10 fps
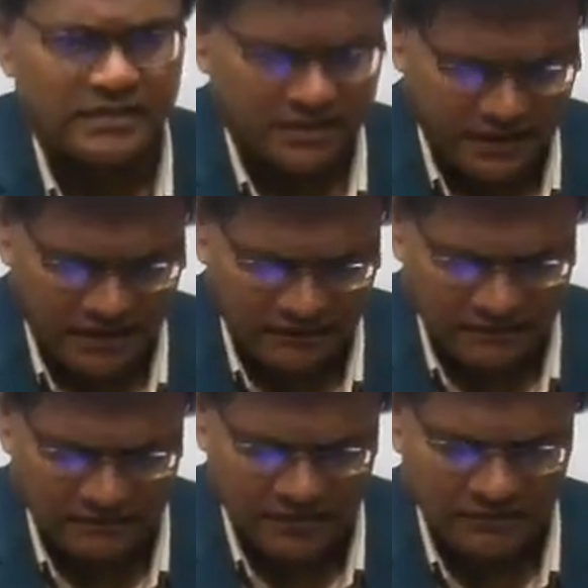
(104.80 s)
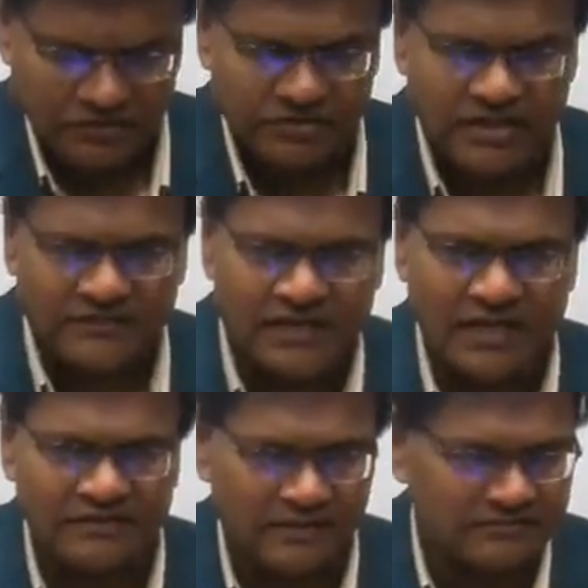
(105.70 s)
you have one question definitely
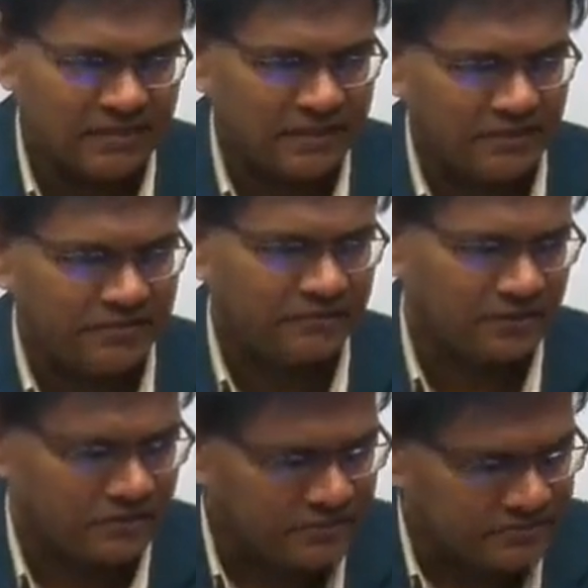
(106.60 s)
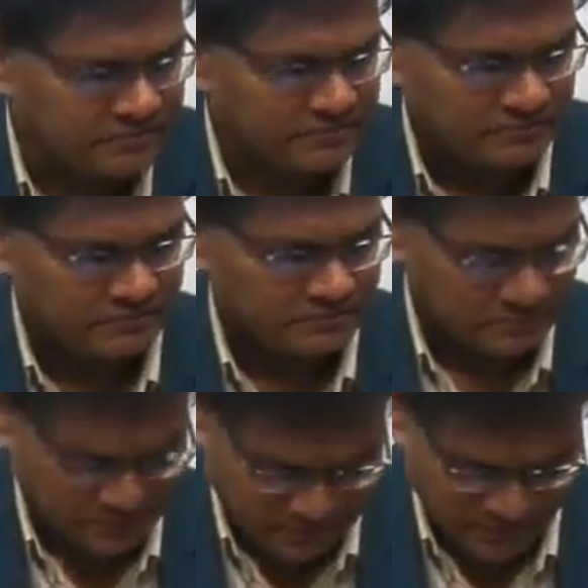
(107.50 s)
from inclusive growth.
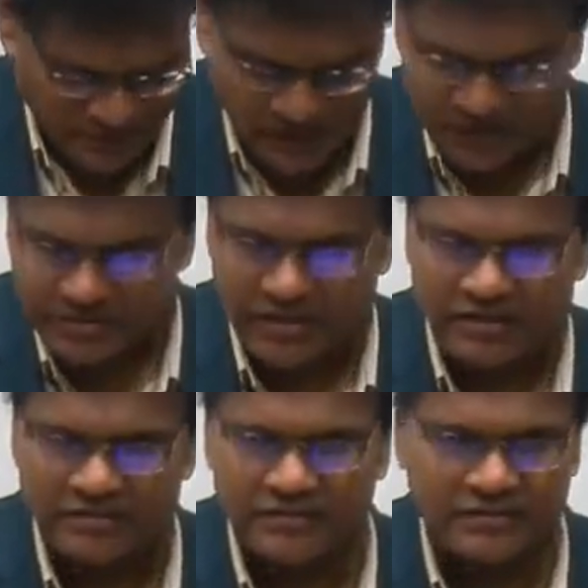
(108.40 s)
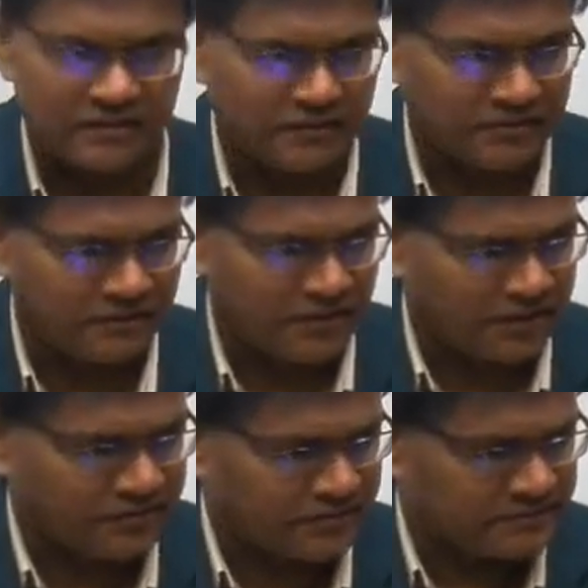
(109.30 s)
Last year also the question was asked